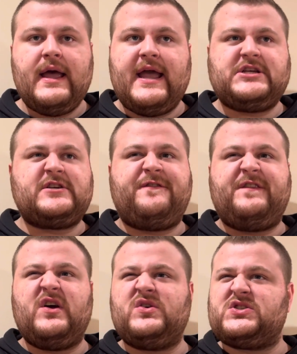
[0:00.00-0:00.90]
It just
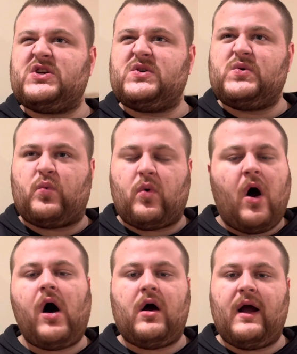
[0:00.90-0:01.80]
feels
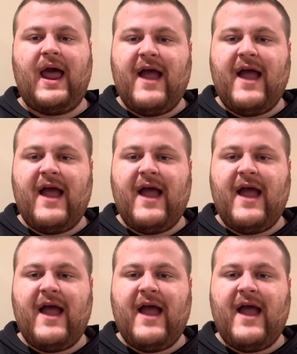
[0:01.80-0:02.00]
wrong.